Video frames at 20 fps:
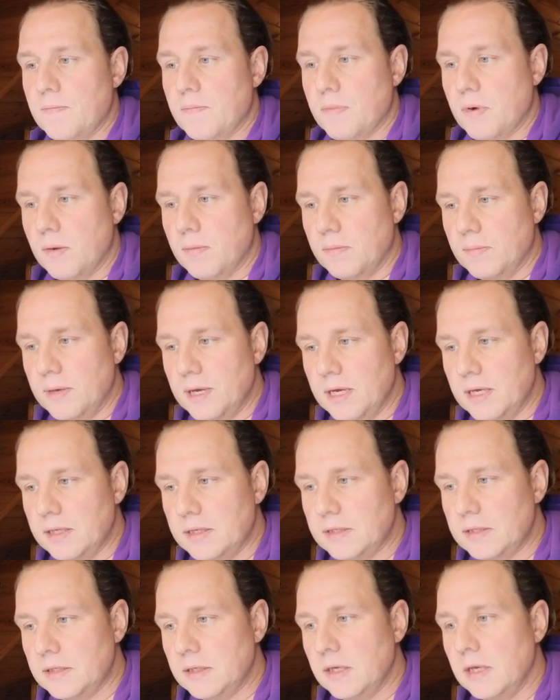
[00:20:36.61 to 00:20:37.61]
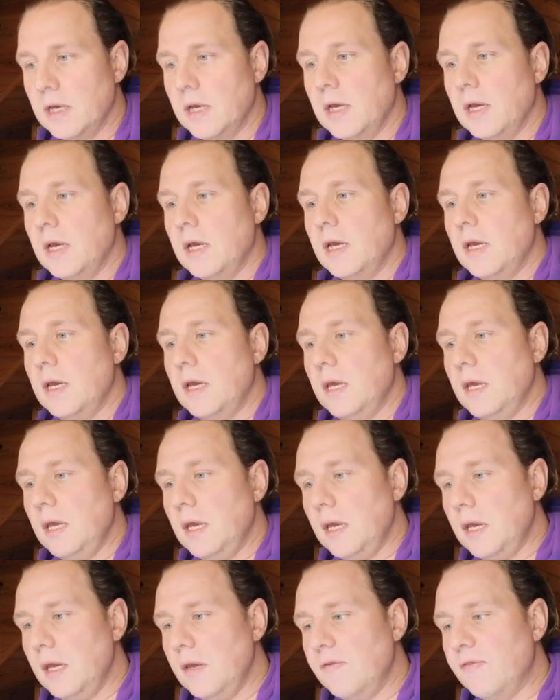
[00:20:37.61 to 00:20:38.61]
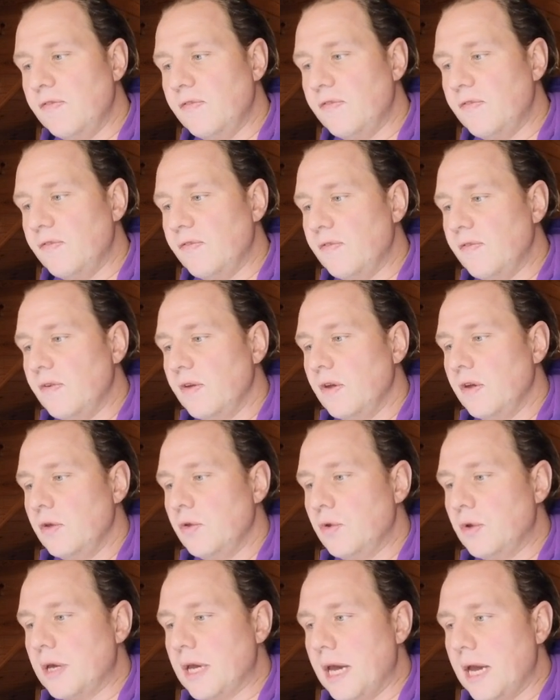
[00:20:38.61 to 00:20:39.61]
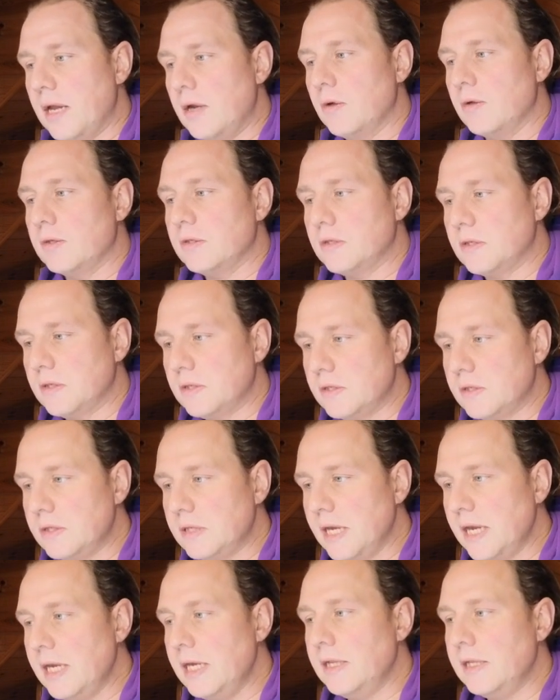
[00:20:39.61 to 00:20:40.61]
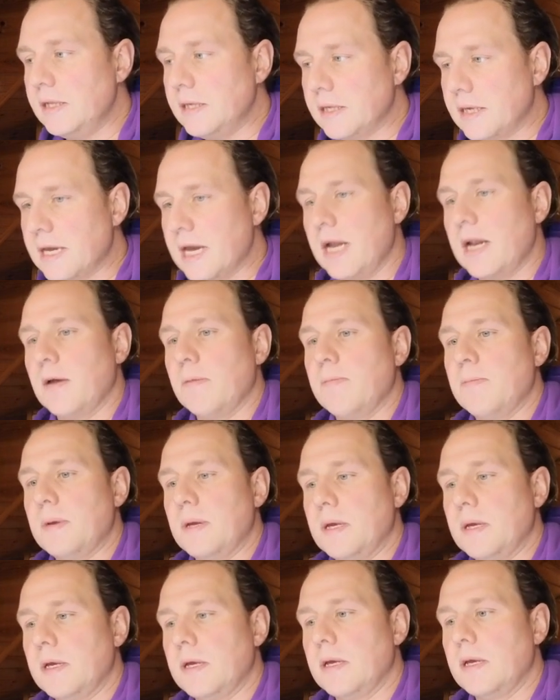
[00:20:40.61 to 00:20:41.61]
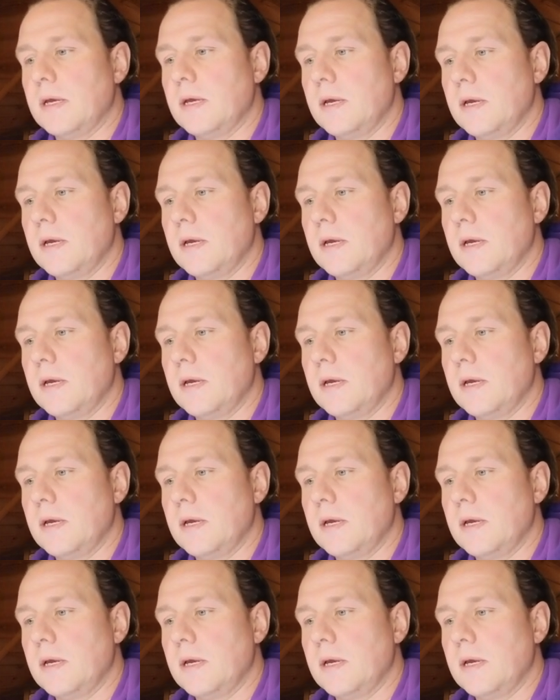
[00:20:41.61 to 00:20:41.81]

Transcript: Problem is, if you cannot sustain the galloping,